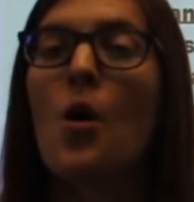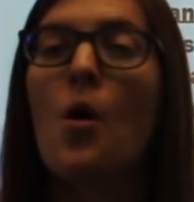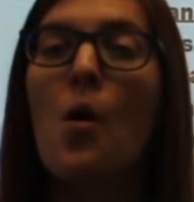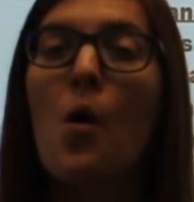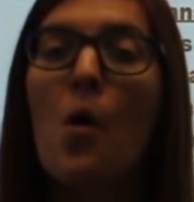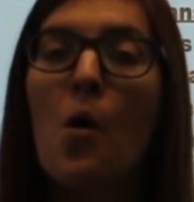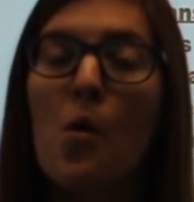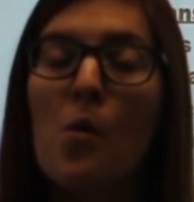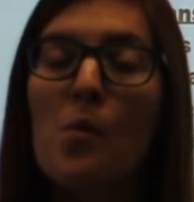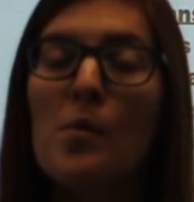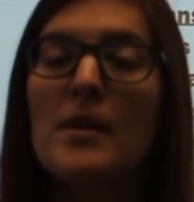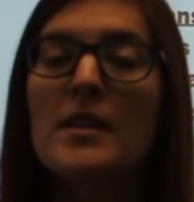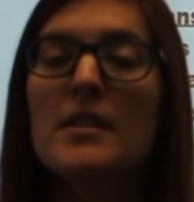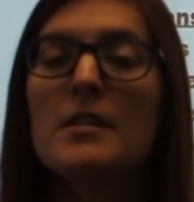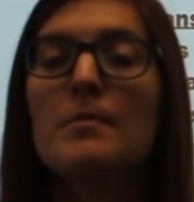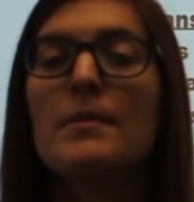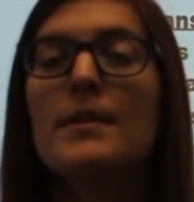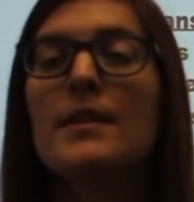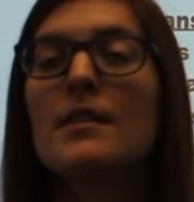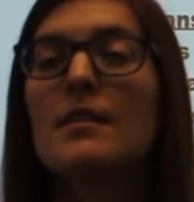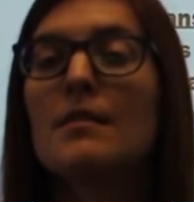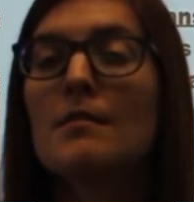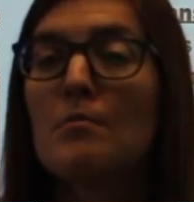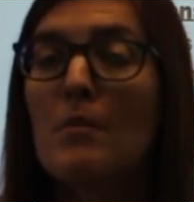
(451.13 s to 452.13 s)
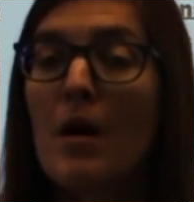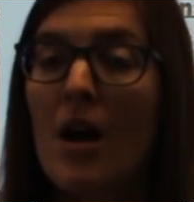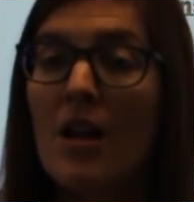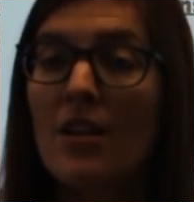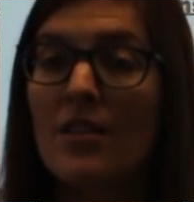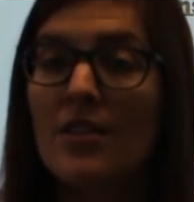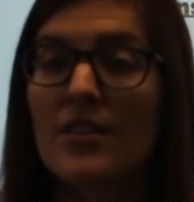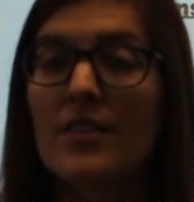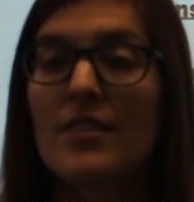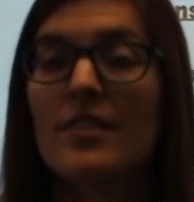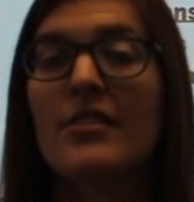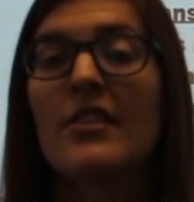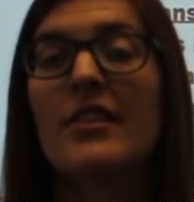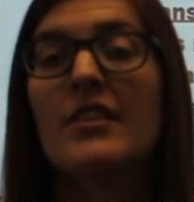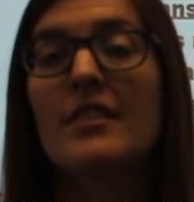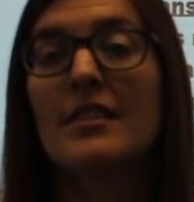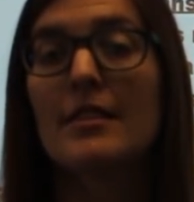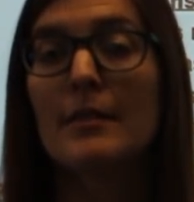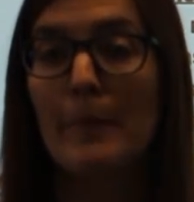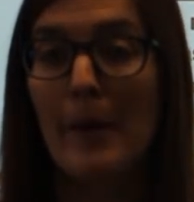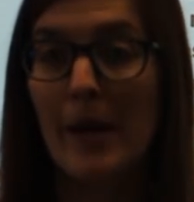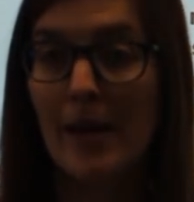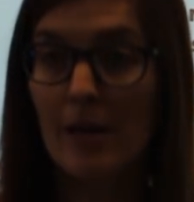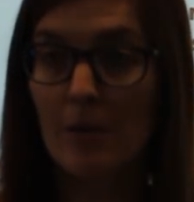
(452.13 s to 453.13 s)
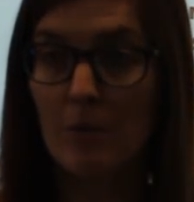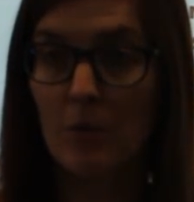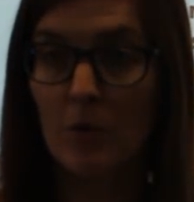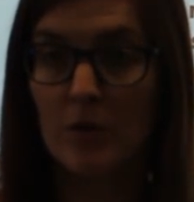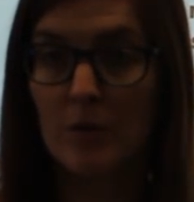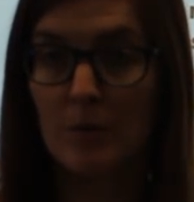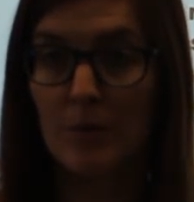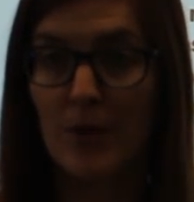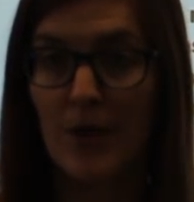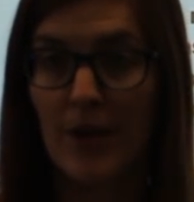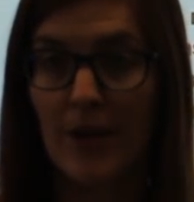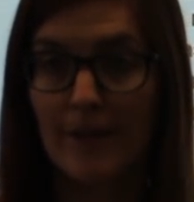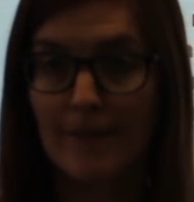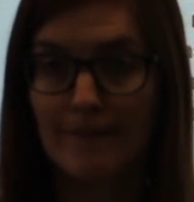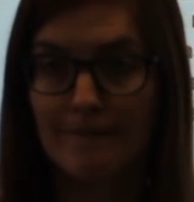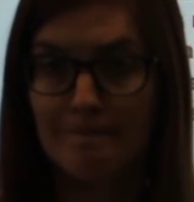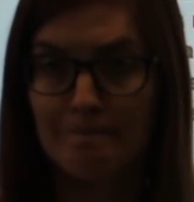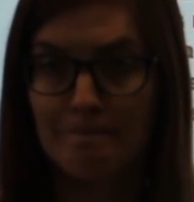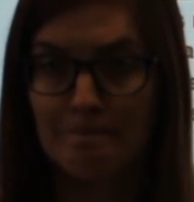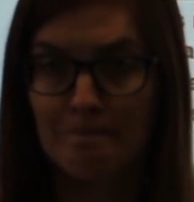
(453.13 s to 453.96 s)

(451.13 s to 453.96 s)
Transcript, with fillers: always be smaller than the spending multiplier,